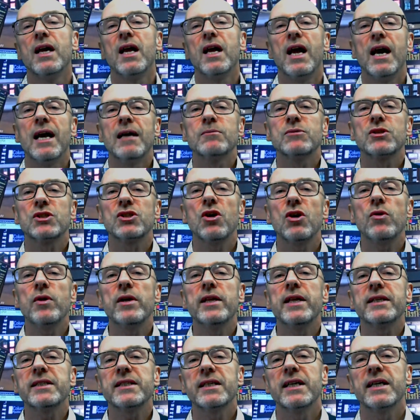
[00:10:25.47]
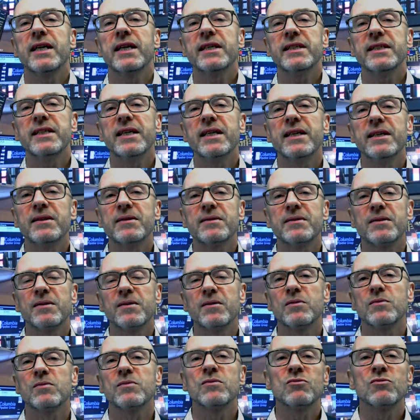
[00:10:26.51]
I'm sorry that I
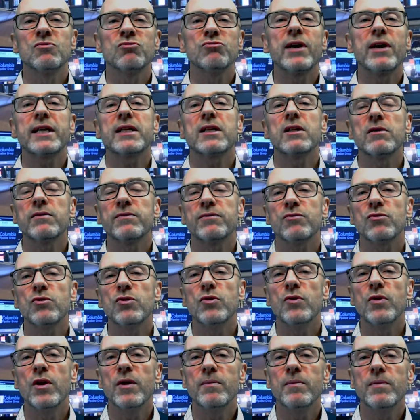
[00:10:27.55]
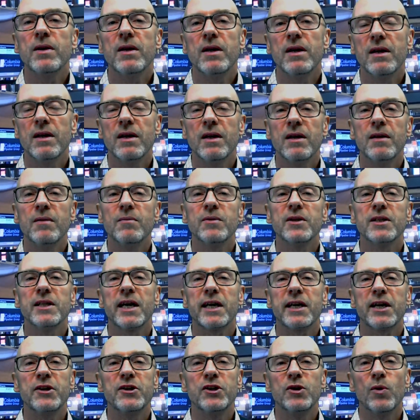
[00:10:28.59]
rattled through them
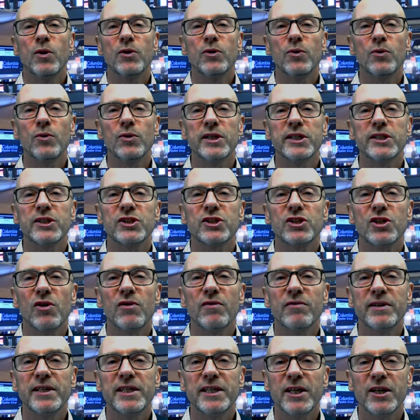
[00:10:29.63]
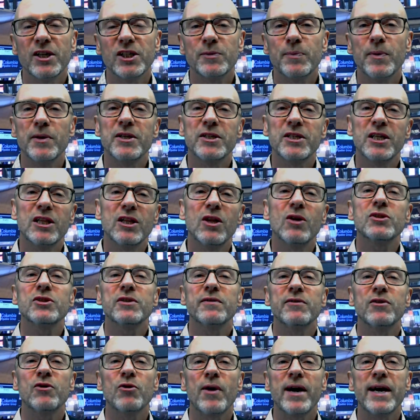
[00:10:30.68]
like I do on all these stock videos, but there's a lot
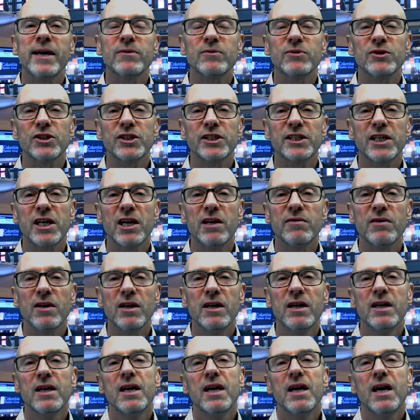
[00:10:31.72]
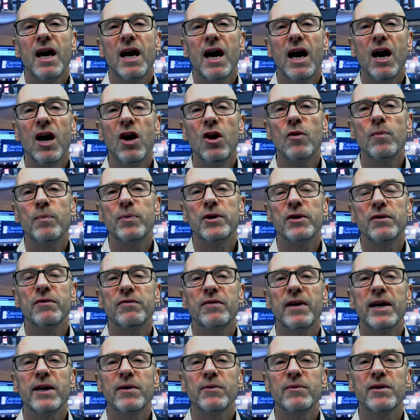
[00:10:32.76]
of ground to cover. I hope you
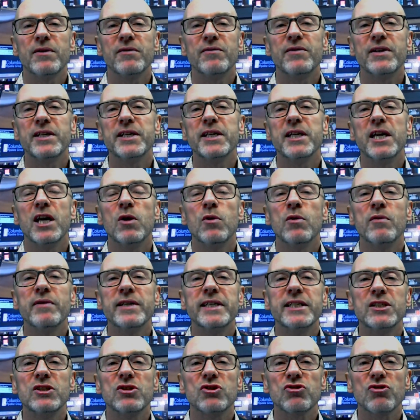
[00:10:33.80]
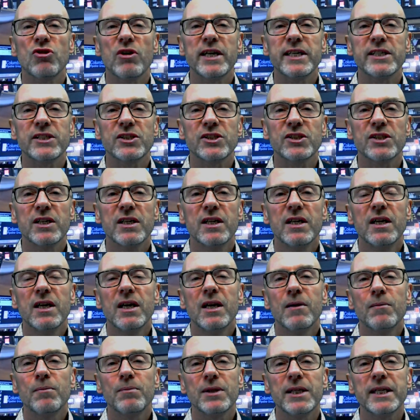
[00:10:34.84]
found the video of interest.
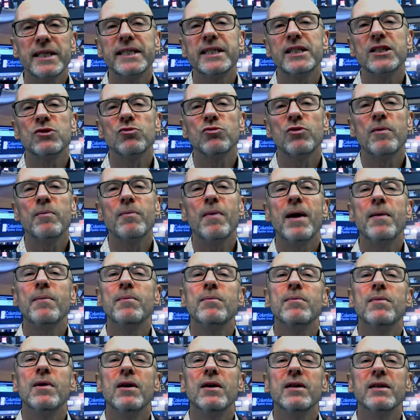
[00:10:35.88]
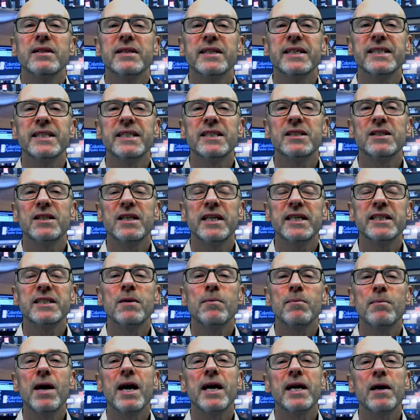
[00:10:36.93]
Please remember, these are
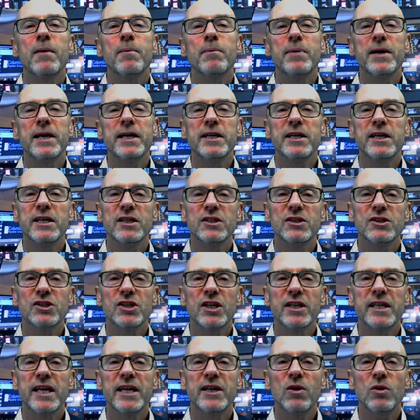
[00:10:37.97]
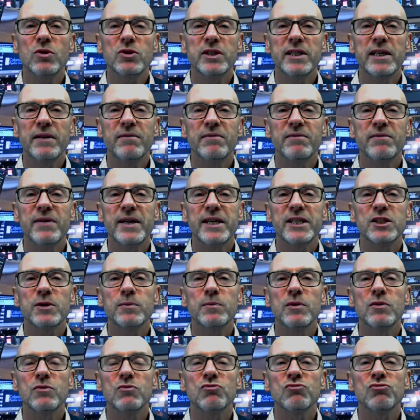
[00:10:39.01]
my opinions and they're not an
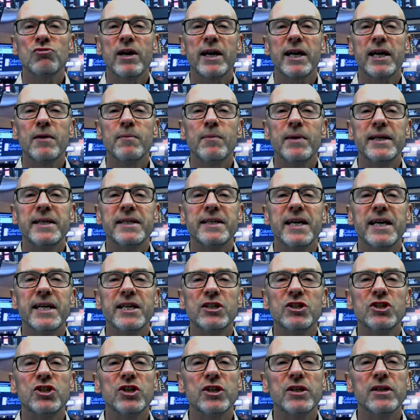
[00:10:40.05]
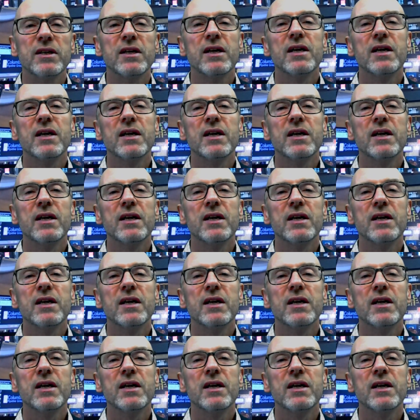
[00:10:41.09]
investment recommendation.